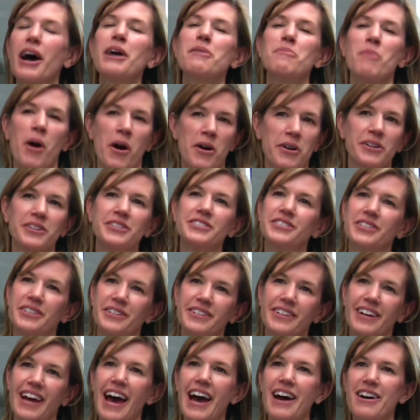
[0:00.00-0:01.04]
I'm honored
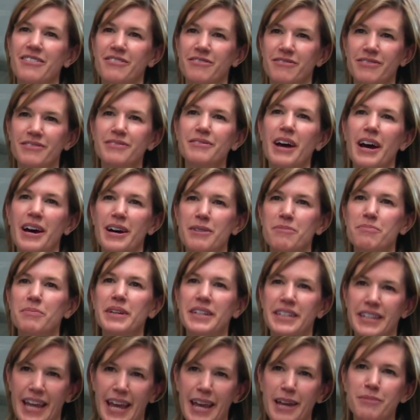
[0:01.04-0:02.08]
to have uh,
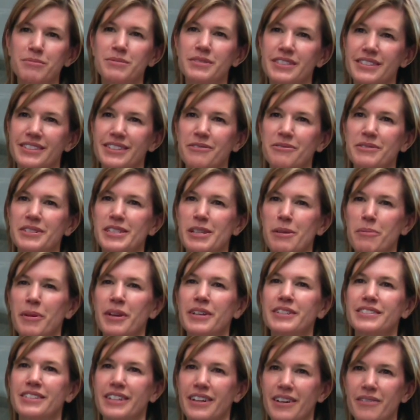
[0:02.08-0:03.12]
been named the
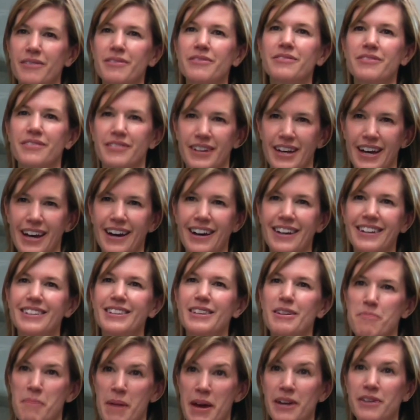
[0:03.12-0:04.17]
recipient of uh,
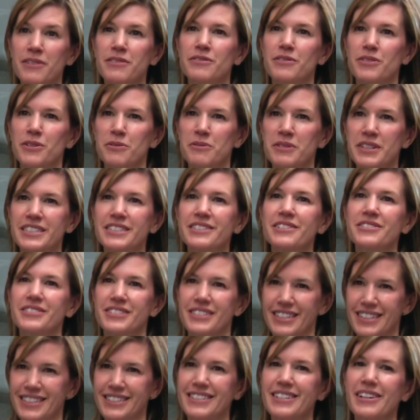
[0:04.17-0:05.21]
the Medal for
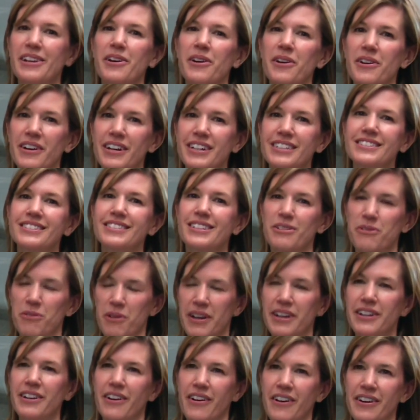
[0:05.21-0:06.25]
Research this year. It's a
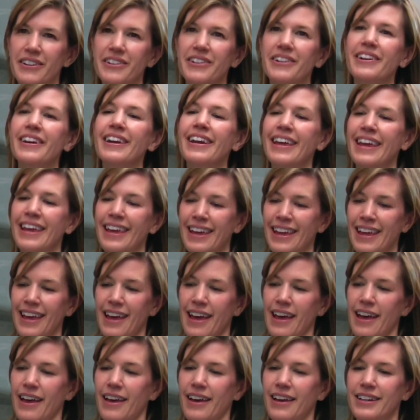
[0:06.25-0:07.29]
great honor,
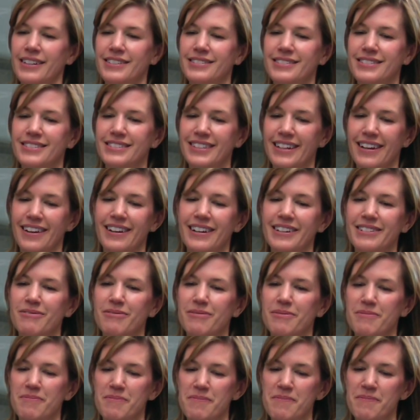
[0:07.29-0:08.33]
and uh,
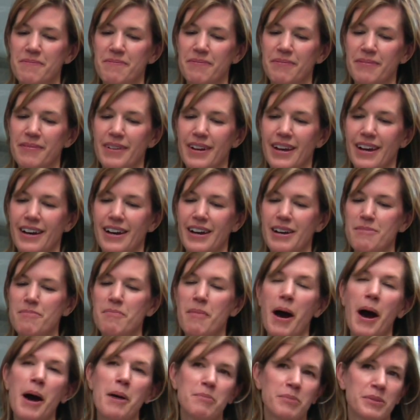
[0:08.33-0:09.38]

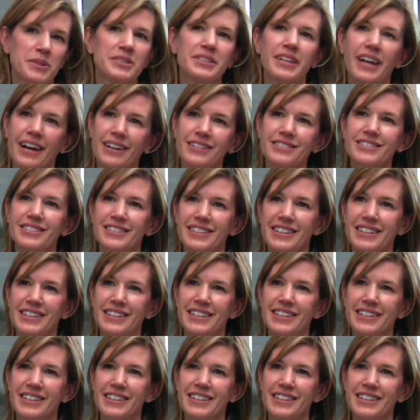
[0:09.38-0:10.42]
I'm humbled,
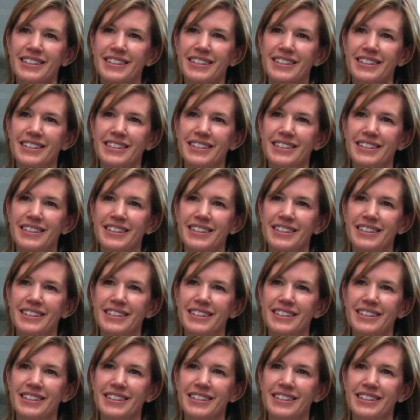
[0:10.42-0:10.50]
actually.